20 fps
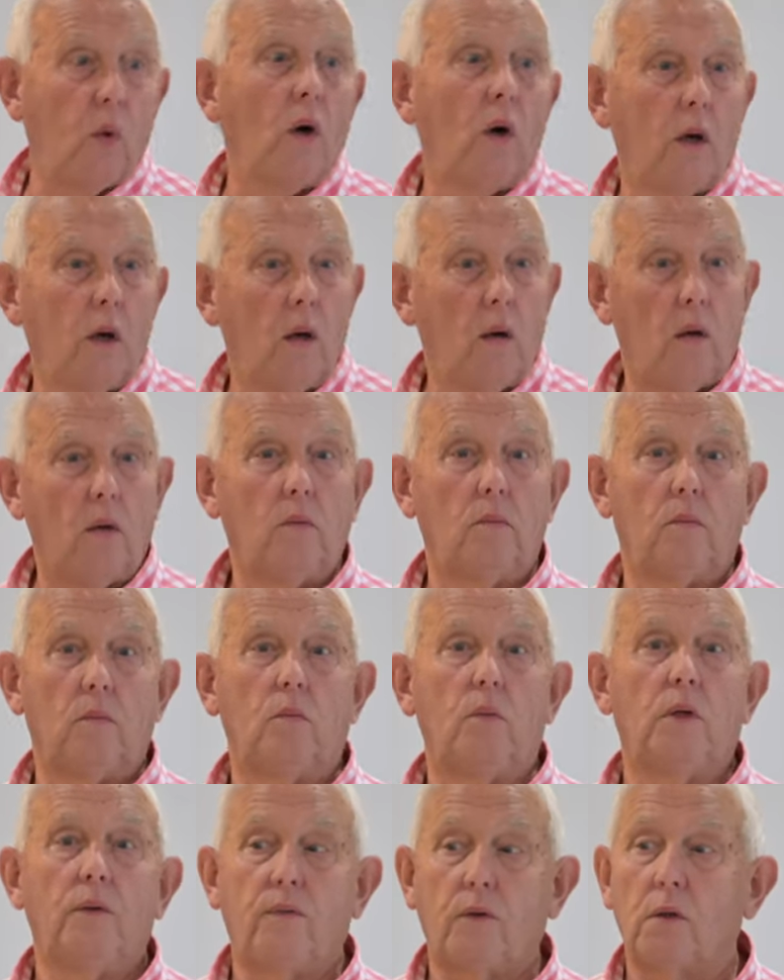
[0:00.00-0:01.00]
why
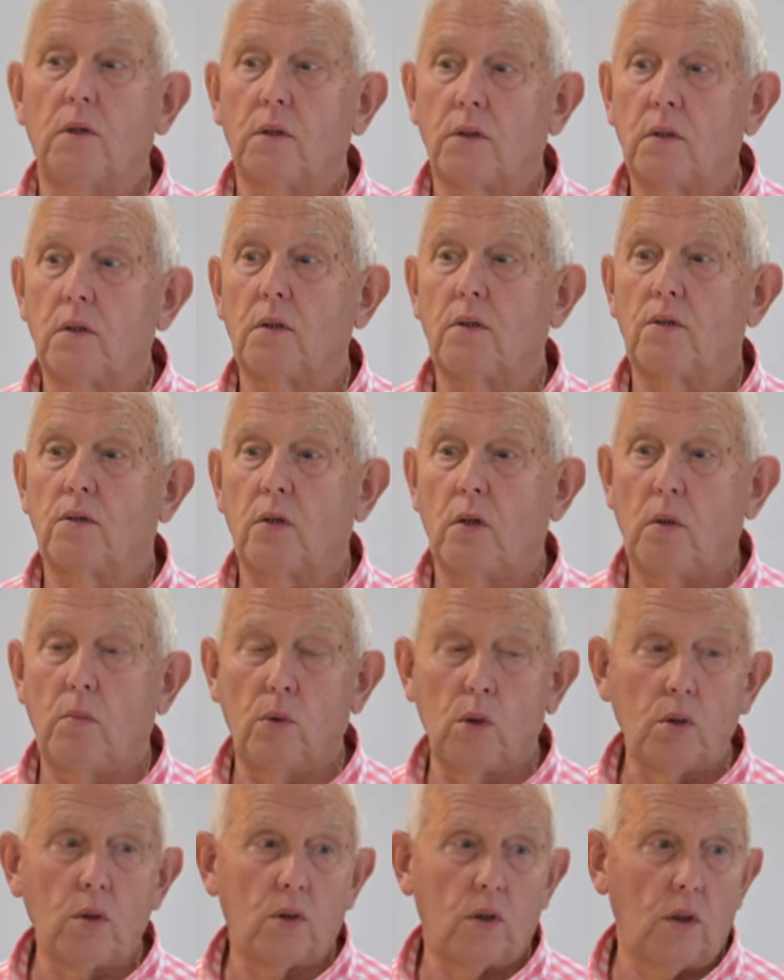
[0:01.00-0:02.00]
we've got so
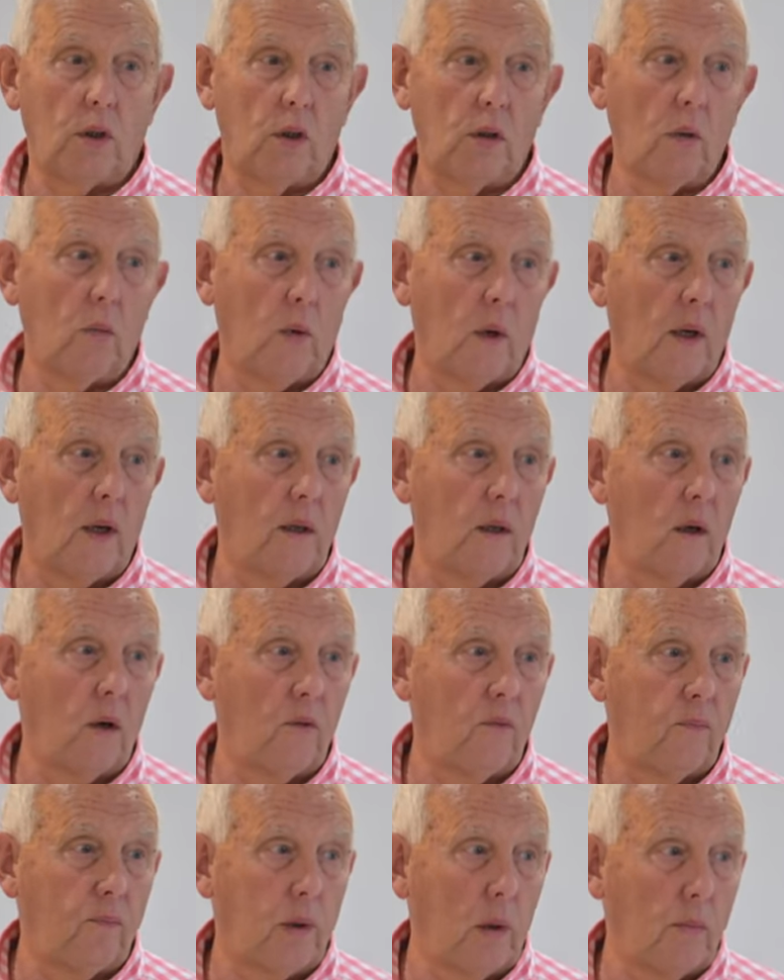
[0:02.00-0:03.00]
much in the way
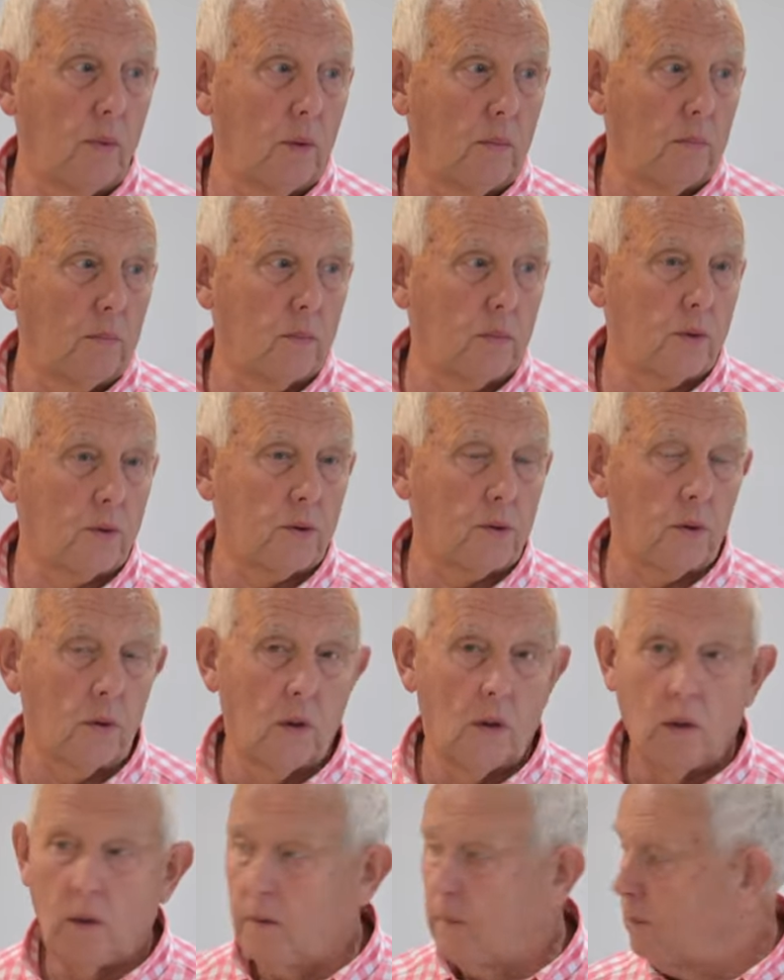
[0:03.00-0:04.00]
of problems
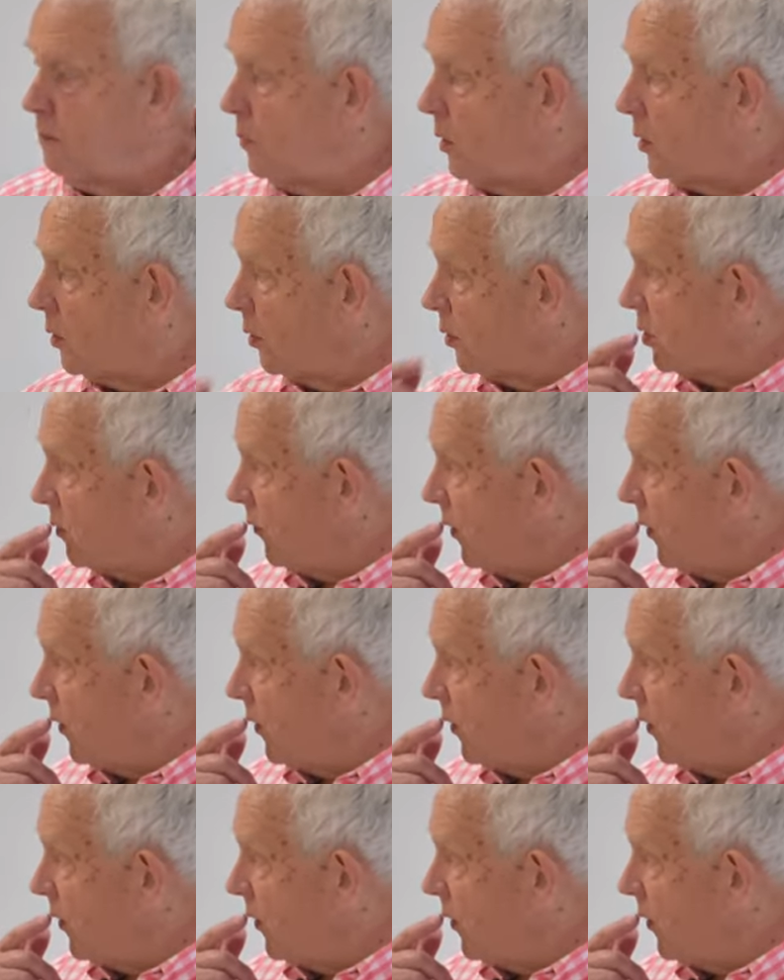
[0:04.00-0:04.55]
because